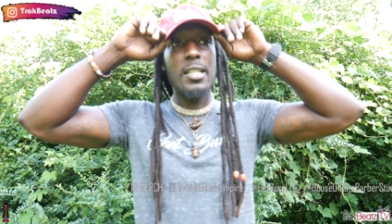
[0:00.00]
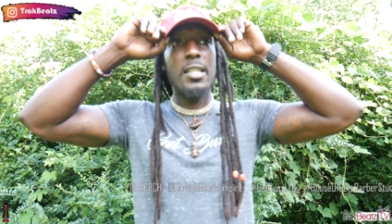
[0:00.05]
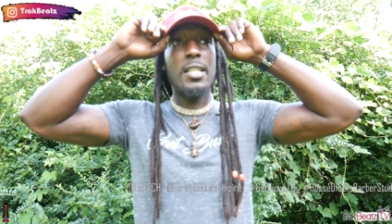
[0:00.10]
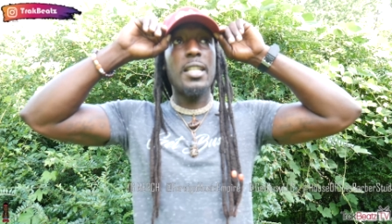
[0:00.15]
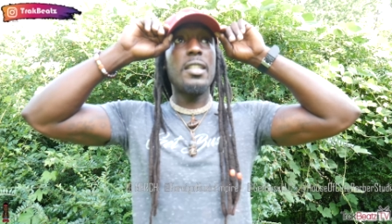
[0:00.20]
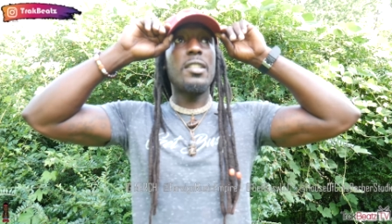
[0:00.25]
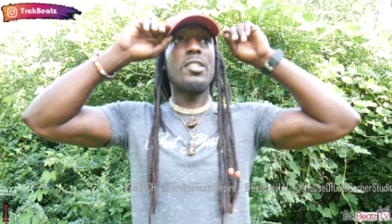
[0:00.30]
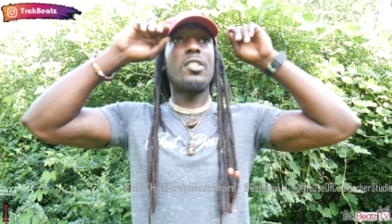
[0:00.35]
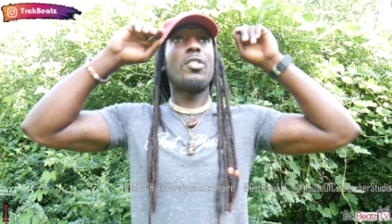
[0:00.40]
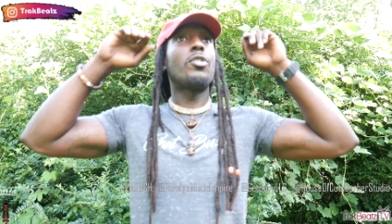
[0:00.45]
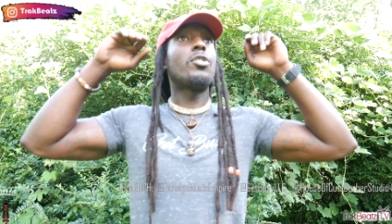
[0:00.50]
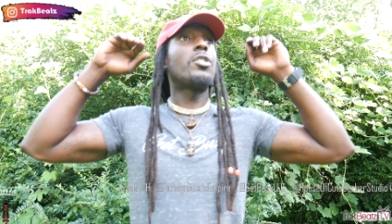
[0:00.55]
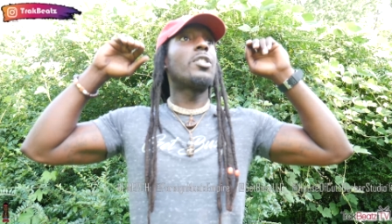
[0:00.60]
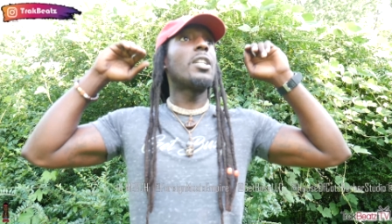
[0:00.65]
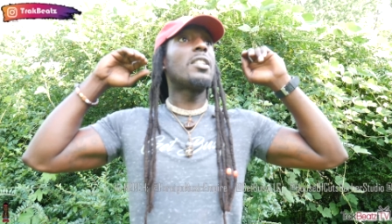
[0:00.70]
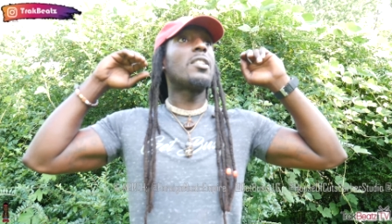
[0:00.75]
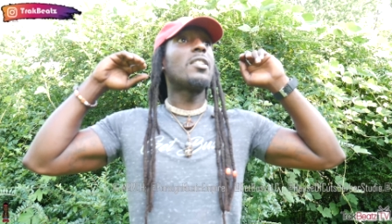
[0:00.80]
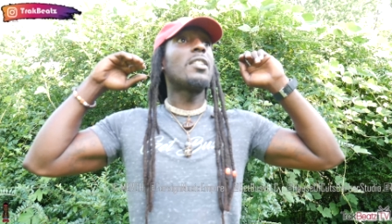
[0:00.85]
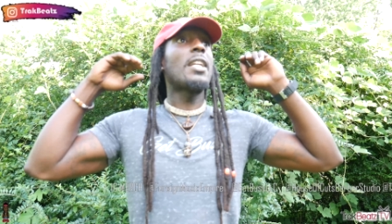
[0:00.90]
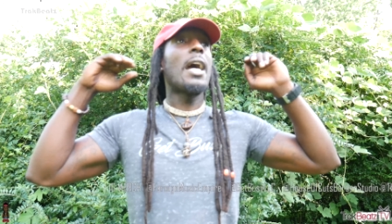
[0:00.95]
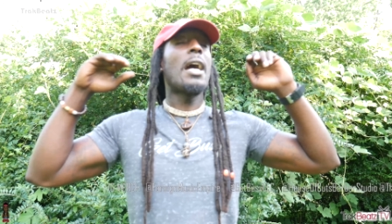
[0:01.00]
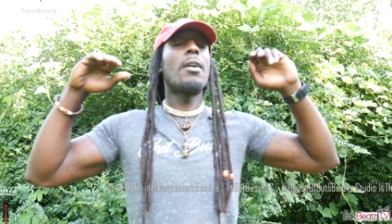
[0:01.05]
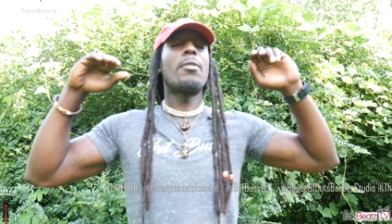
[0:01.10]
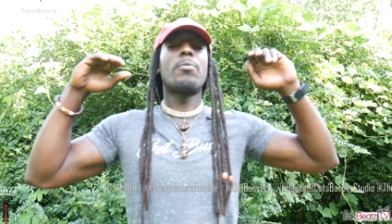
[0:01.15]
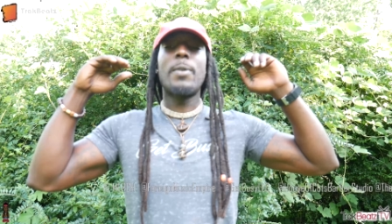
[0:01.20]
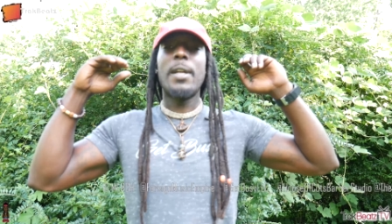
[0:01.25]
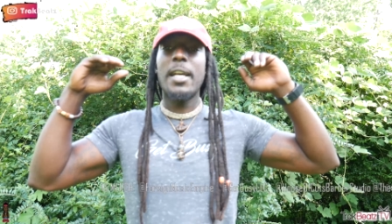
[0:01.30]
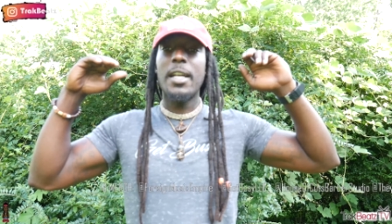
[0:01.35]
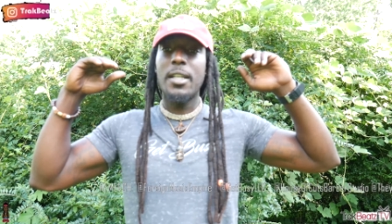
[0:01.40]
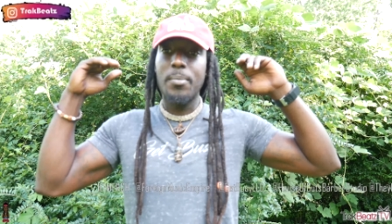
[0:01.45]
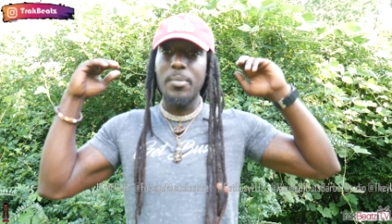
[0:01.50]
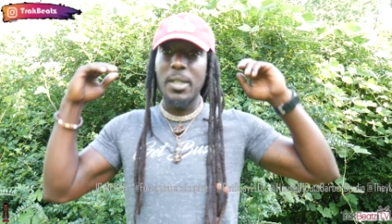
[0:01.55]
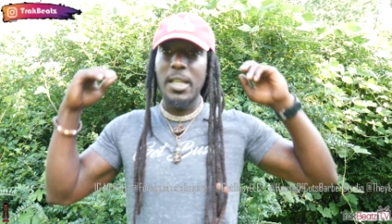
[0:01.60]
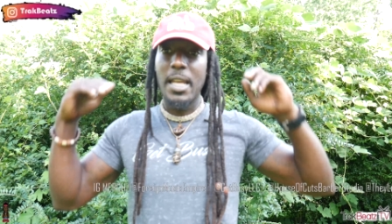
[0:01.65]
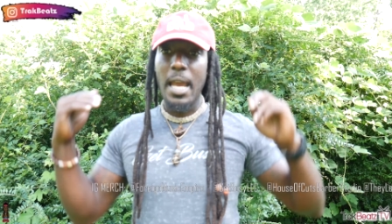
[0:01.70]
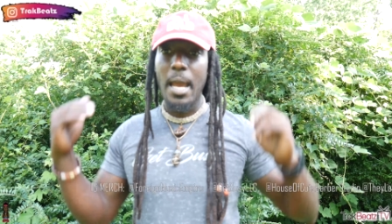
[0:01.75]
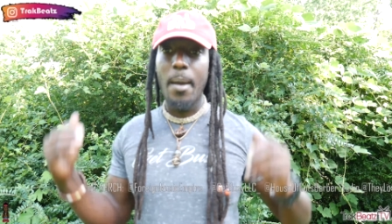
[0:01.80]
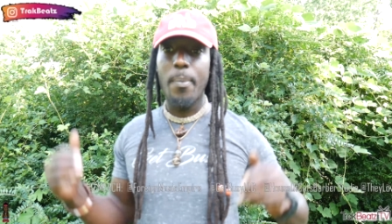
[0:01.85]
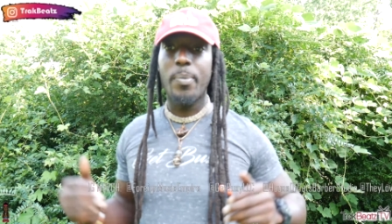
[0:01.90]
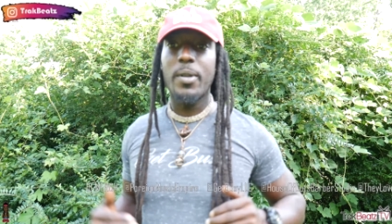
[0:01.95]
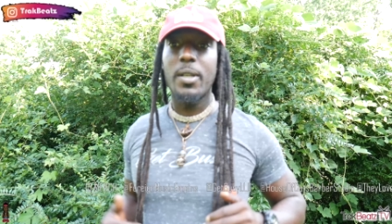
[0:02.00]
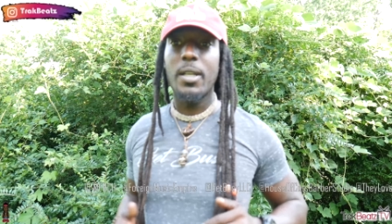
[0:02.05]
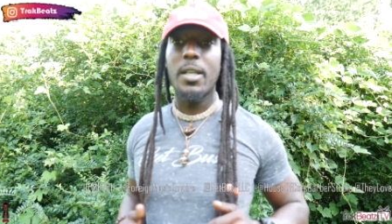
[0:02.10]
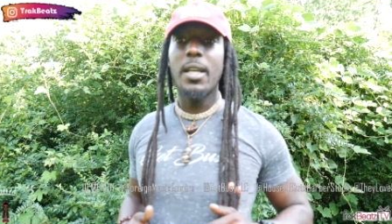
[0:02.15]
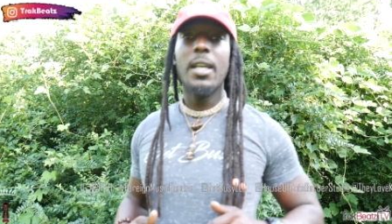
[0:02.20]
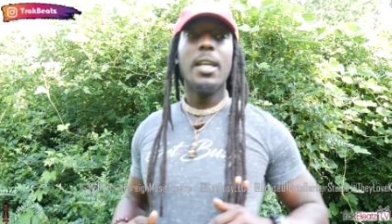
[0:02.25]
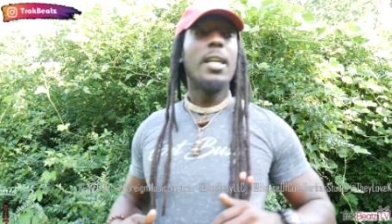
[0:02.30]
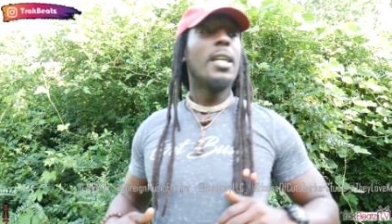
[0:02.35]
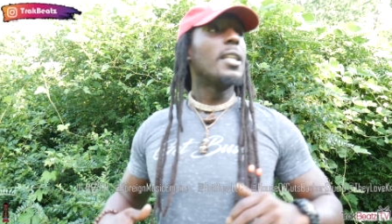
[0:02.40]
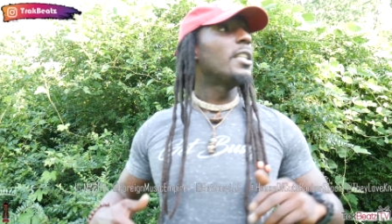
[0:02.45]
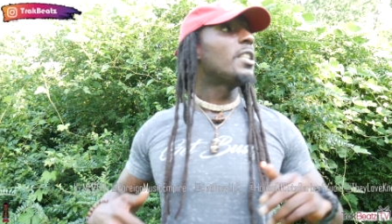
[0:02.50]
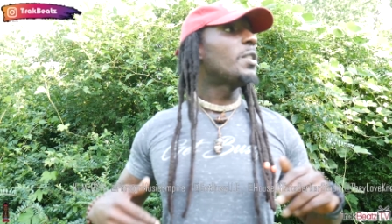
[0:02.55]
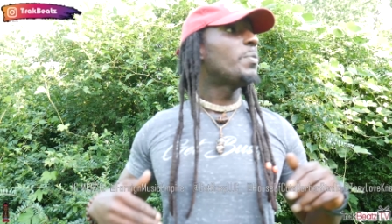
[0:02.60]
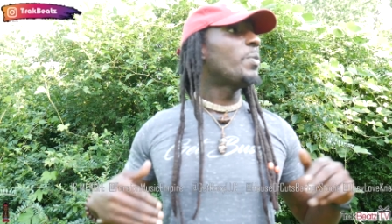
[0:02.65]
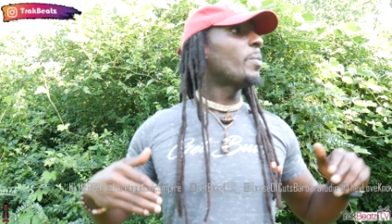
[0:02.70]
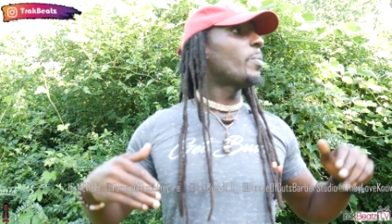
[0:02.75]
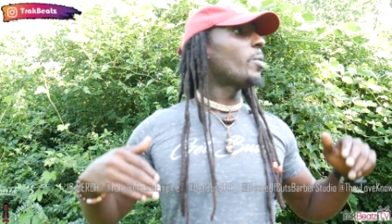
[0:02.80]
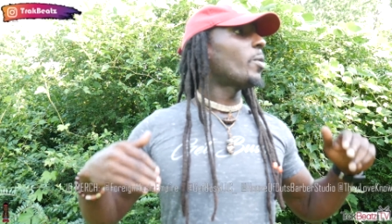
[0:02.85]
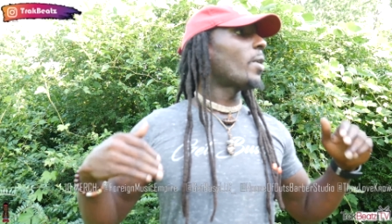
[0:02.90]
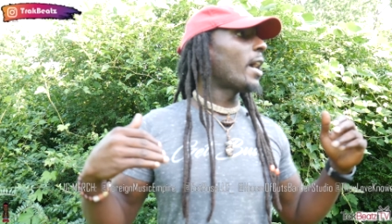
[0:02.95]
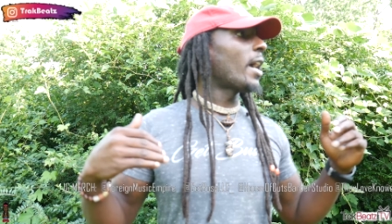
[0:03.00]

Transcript: This does not randomly happen. These people